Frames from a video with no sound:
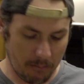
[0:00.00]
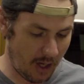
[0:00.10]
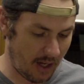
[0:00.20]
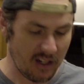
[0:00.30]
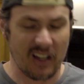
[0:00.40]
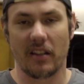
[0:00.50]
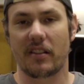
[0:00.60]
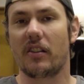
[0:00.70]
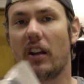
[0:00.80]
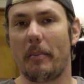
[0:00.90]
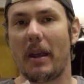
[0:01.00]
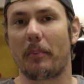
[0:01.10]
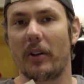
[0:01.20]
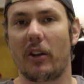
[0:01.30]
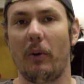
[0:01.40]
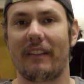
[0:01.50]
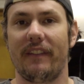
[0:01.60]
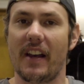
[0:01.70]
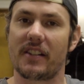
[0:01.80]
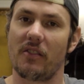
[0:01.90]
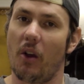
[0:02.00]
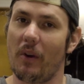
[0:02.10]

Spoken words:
But this is going to be a pretty quick fix.